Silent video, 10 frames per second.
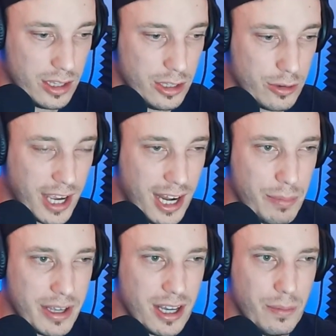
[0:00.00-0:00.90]
you kind of
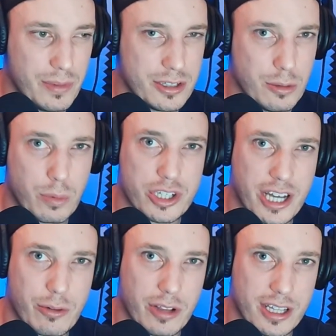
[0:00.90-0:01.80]
become a super
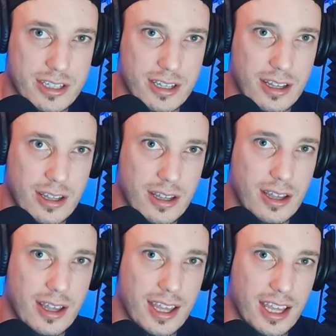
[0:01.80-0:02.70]
generalist
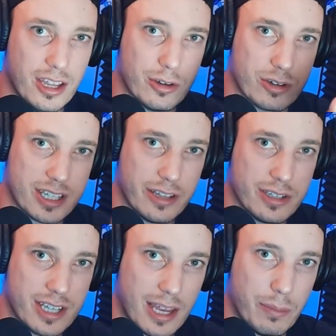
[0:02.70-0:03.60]
in your skill
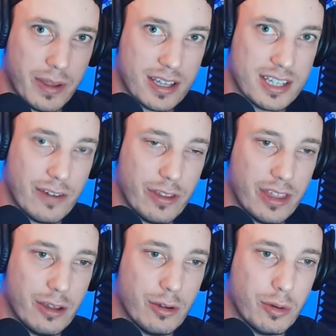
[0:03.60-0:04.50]
set, because
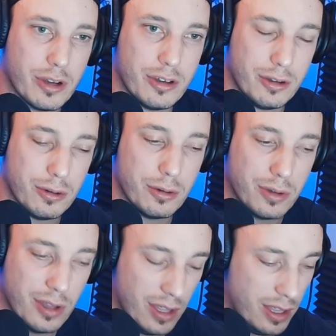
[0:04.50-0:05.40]
everything you go to
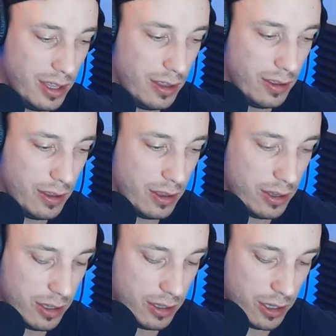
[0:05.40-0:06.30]
do,
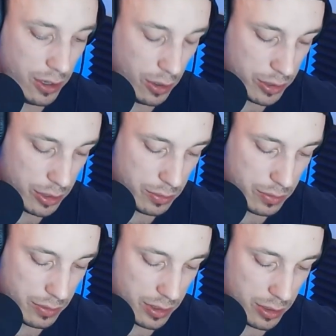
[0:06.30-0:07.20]

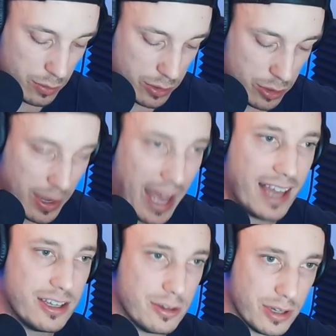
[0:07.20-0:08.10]
you
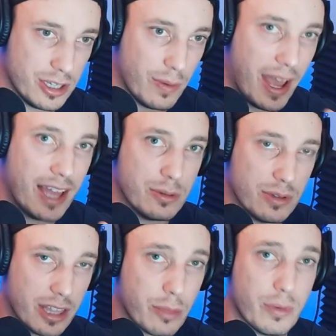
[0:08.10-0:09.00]
add to it and you add to
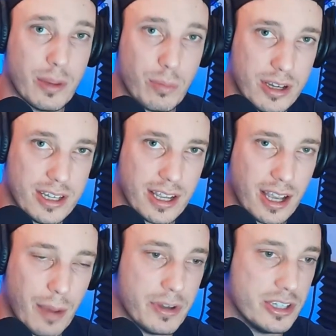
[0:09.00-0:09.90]
it. Like 3D
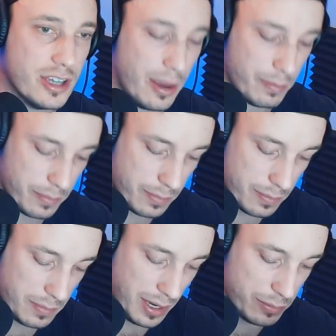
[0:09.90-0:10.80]
printing,
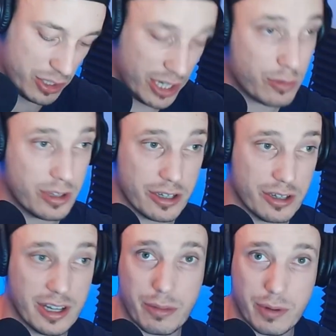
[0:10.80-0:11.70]
I'm generally
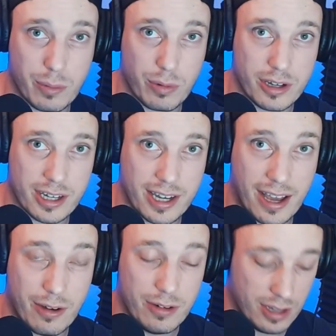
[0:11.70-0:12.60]
good at 3D printing
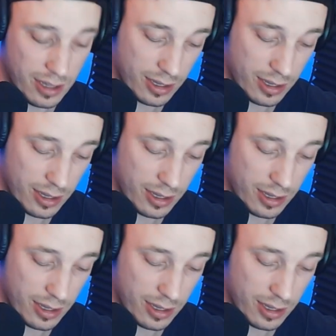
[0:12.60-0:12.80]
now.